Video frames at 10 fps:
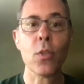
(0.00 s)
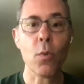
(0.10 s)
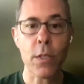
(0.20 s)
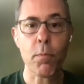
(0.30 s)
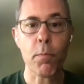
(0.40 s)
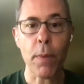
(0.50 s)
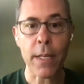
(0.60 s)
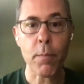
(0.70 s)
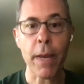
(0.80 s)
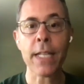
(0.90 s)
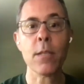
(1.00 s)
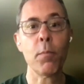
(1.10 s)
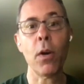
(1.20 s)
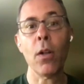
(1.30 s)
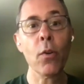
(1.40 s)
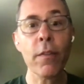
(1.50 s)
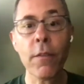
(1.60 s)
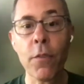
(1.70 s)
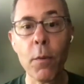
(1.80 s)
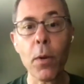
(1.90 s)
So as basketball or
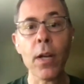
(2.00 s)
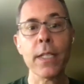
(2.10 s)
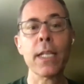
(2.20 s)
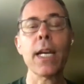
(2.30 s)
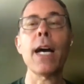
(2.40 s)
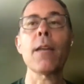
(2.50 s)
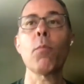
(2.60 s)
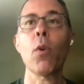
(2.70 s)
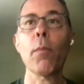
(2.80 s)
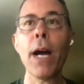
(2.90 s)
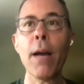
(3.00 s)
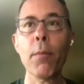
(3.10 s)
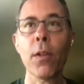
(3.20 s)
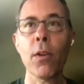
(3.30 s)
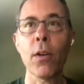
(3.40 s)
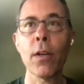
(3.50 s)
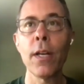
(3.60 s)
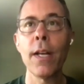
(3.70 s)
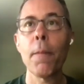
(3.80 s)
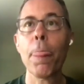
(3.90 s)
even football has gotten more popular,
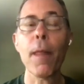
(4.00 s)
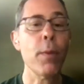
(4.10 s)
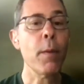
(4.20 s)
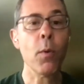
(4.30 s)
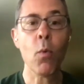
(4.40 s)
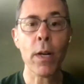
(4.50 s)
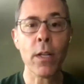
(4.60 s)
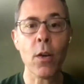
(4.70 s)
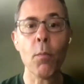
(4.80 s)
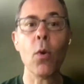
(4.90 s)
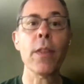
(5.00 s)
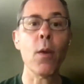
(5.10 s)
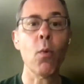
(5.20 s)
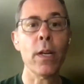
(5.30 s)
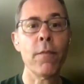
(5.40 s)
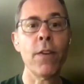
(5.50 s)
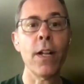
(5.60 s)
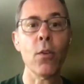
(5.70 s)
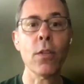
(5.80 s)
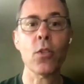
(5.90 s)
people want to know more. They want to
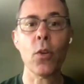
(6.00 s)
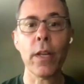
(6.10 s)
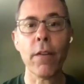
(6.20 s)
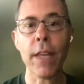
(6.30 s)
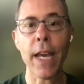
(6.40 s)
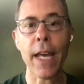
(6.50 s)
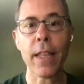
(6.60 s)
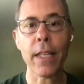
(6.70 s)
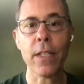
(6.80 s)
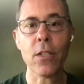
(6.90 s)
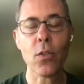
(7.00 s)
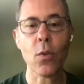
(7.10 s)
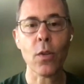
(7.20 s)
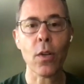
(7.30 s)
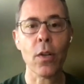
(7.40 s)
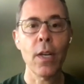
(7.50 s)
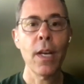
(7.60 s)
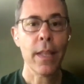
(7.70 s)
follow the journey of the athlete sooner.